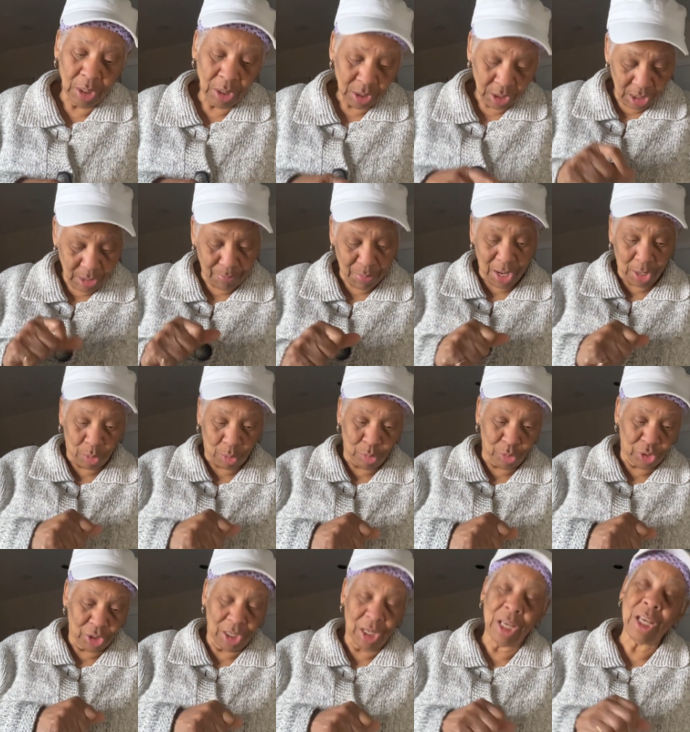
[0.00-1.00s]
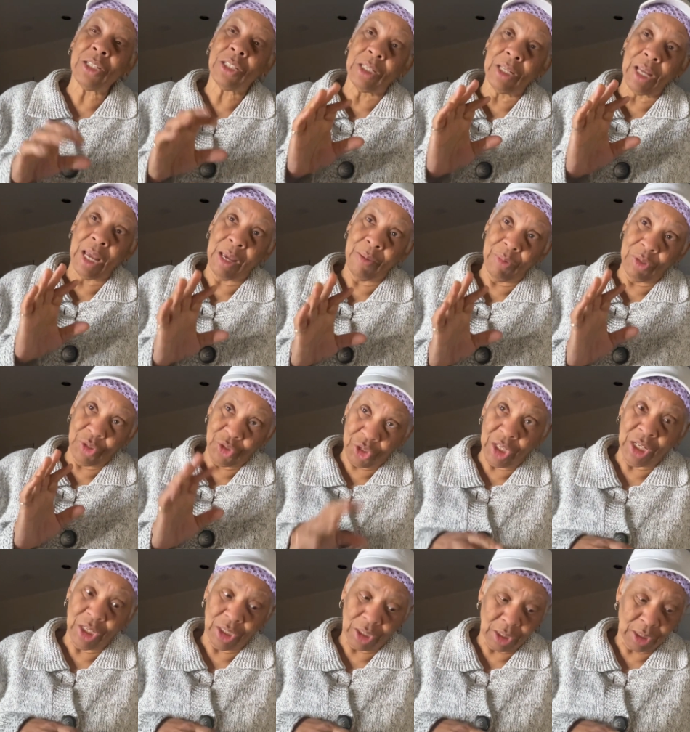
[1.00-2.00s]
His name is
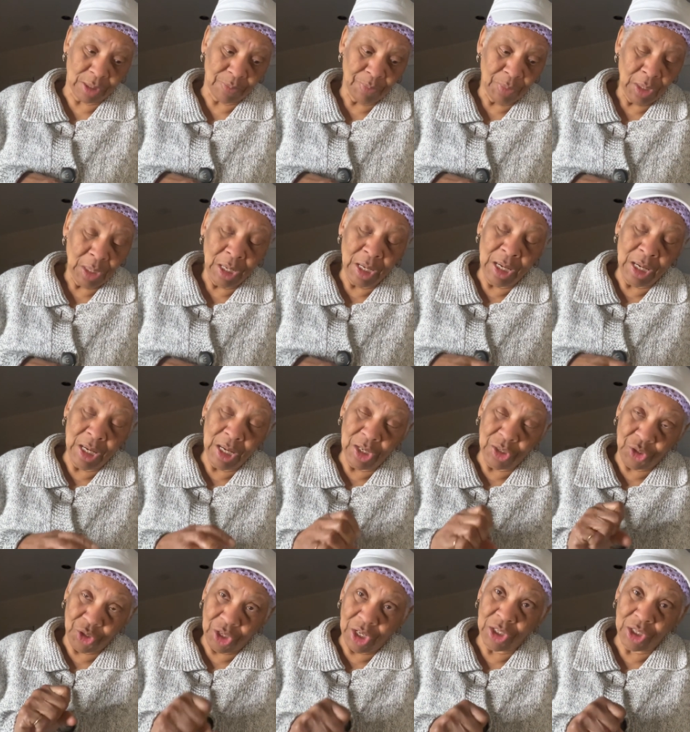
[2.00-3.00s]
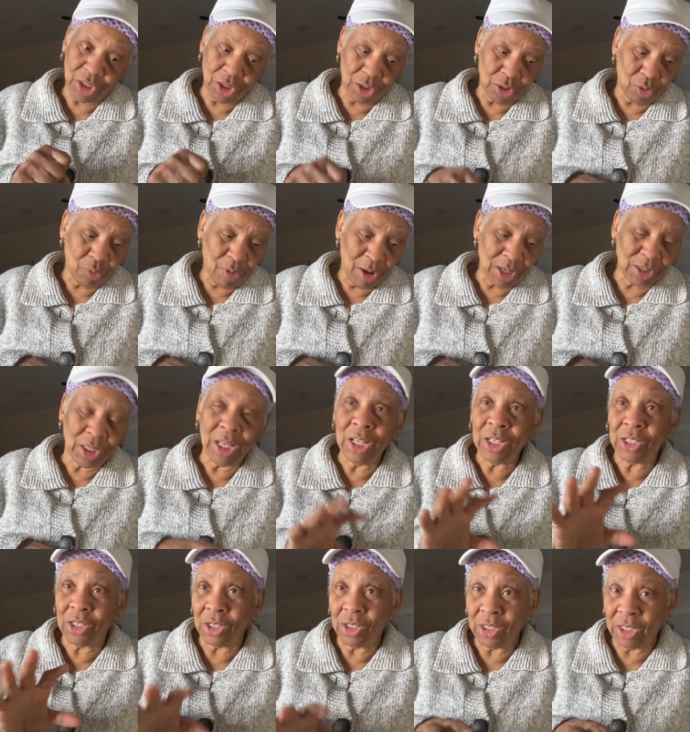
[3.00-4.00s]
Jesus. He is Jesus the Christ.
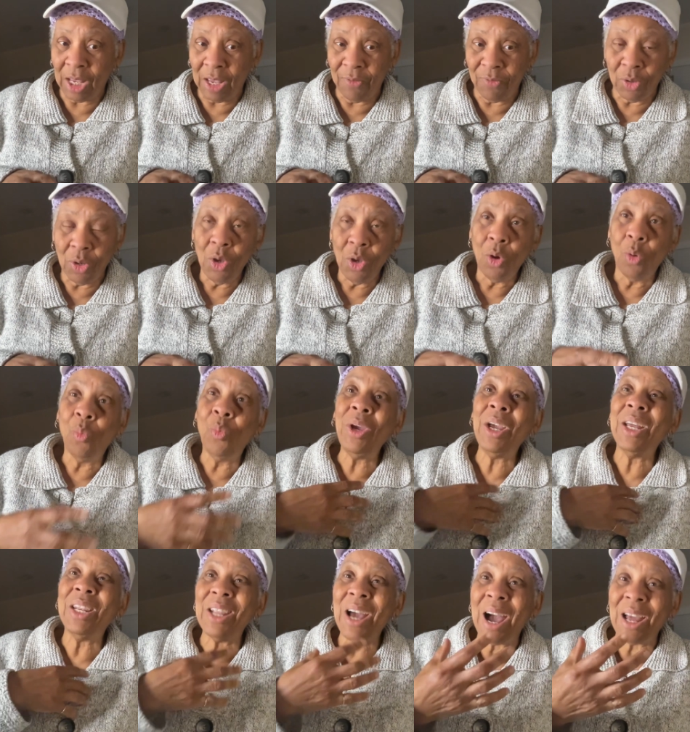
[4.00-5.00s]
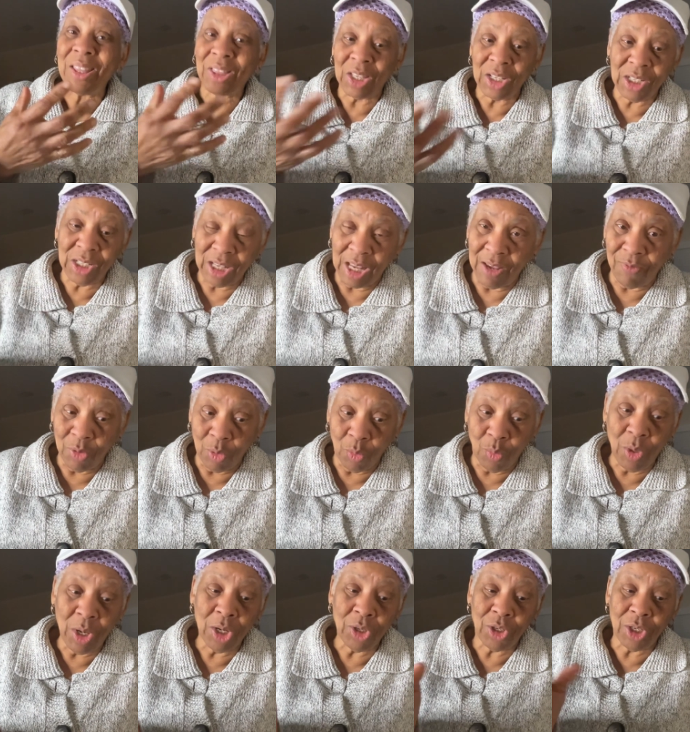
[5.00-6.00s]
He's the Savior. We are not the Savior.
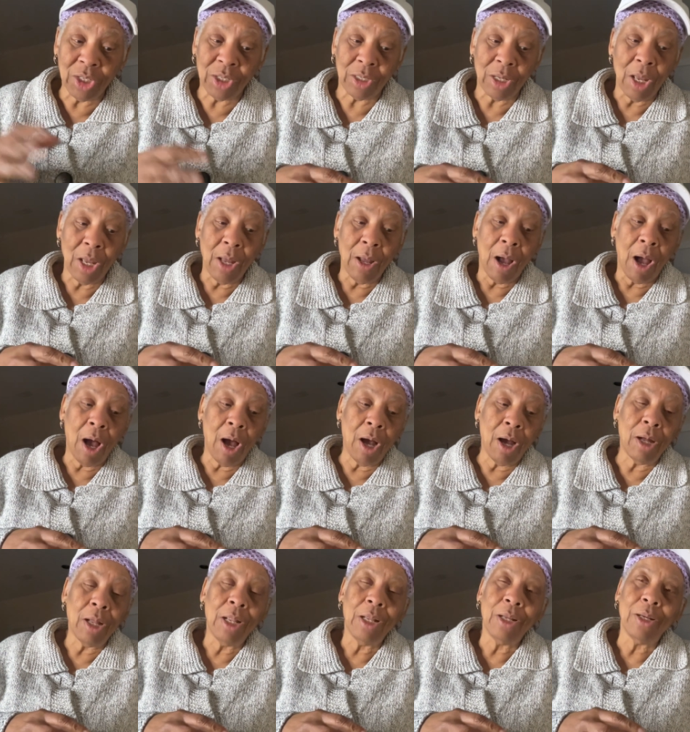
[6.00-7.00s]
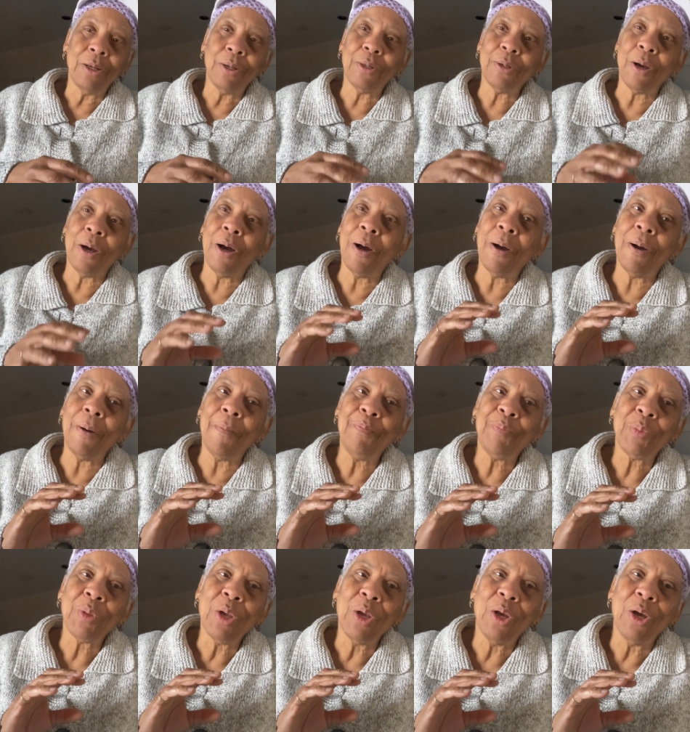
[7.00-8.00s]
We are just uh, uh,
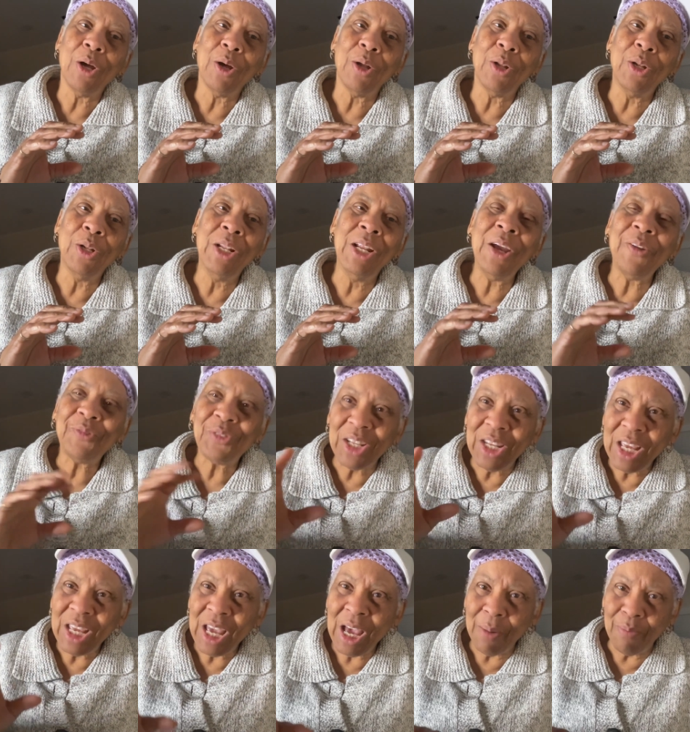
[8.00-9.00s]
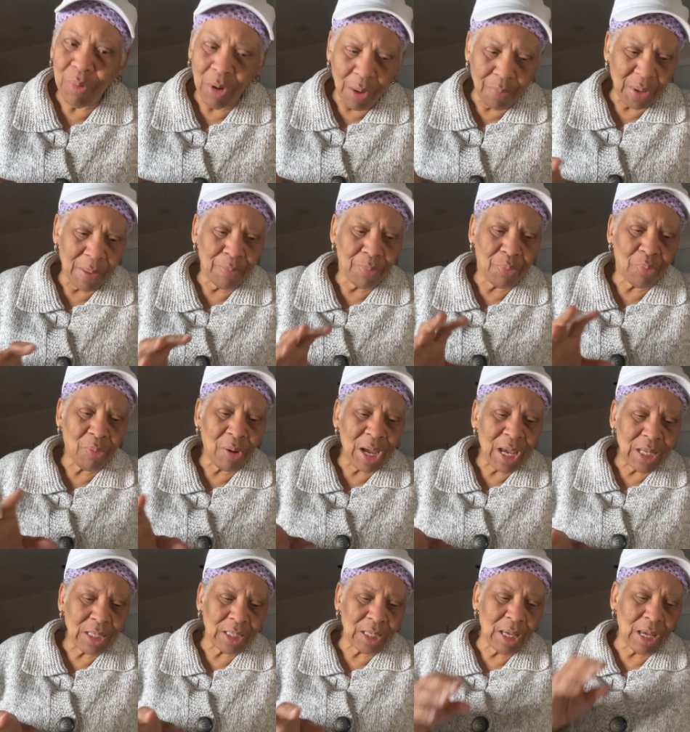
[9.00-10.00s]
lifting him up and
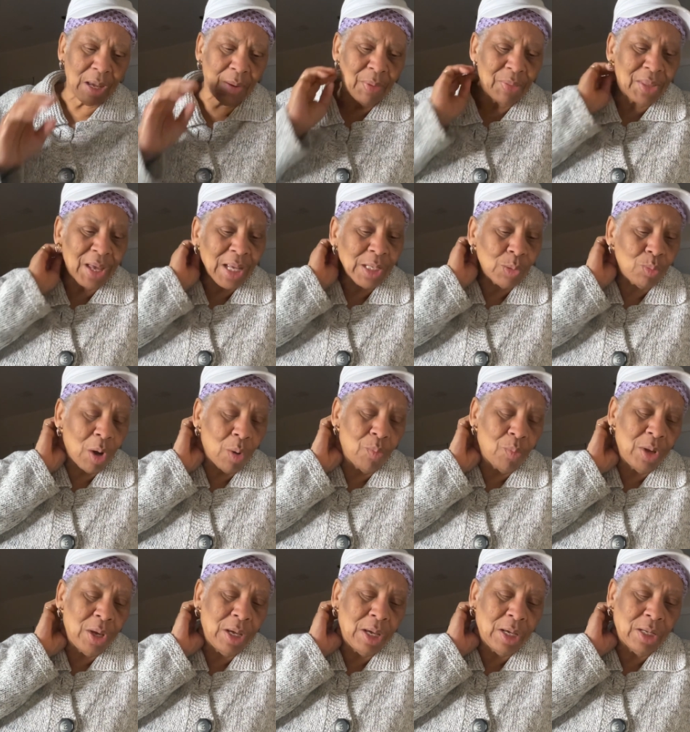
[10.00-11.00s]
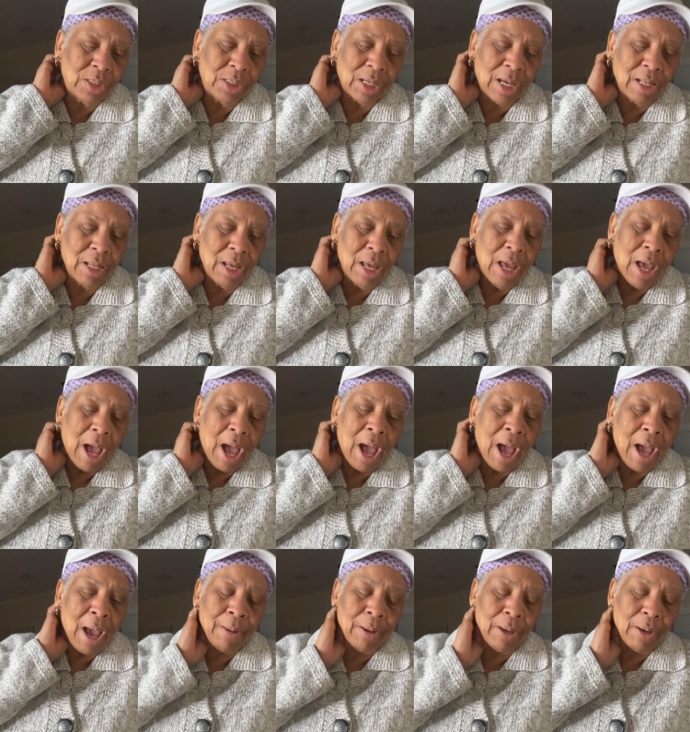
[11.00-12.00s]
praising him. And that's what we, he said,
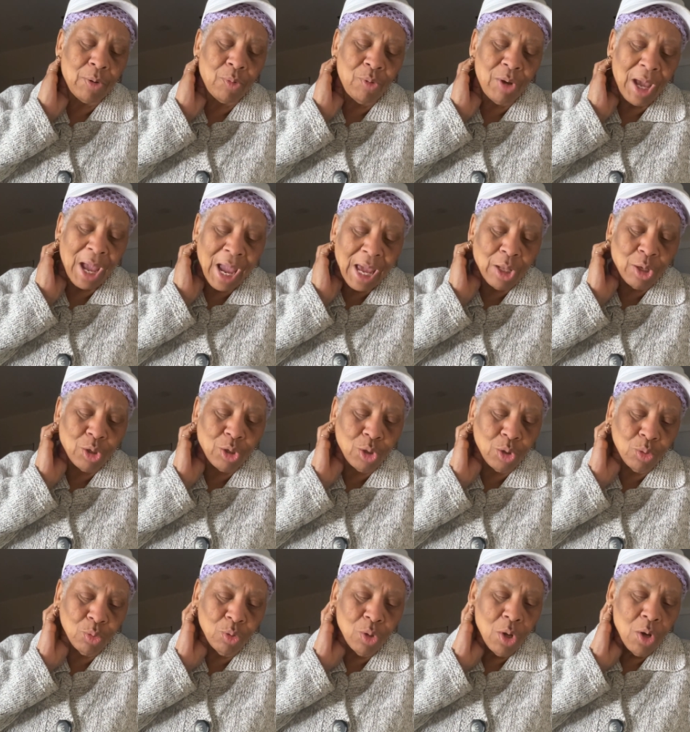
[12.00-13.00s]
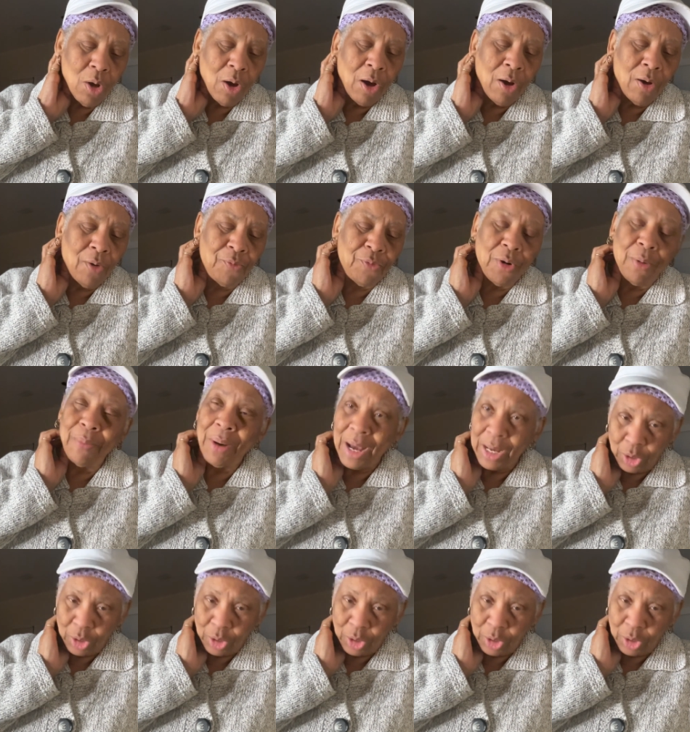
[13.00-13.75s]
I created you uh, for my